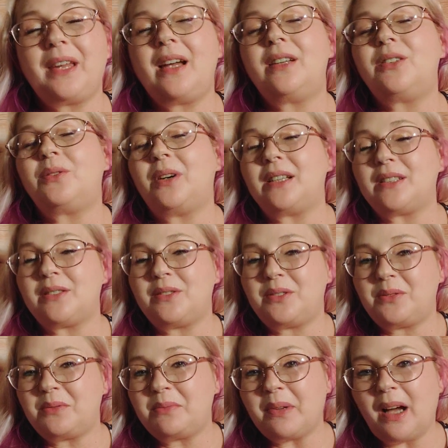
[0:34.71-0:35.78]
I do also
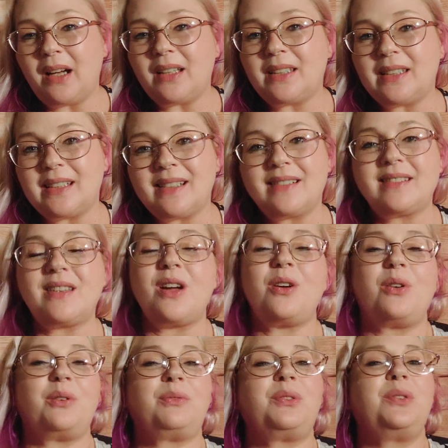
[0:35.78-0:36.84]
do unboxing,
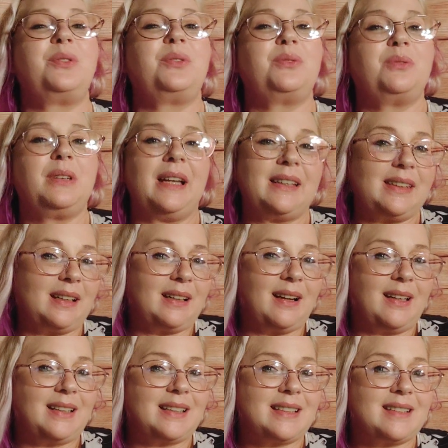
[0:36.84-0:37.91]
so if you like that
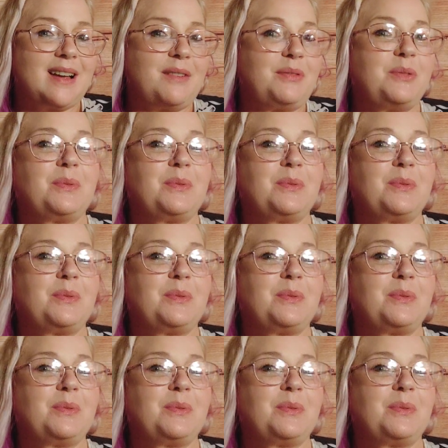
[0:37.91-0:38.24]
kind of stuff,